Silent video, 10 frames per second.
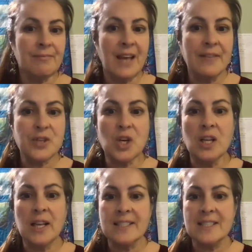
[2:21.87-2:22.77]
After
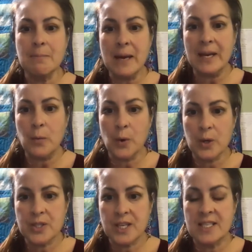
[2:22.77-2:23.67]
collecting many
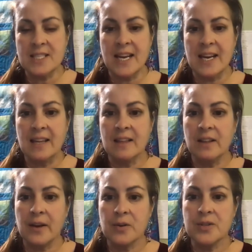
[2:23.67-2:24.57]
words containing the
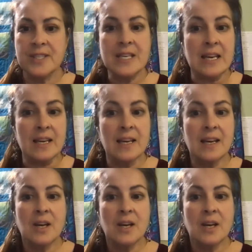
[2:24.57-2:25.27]
letter C,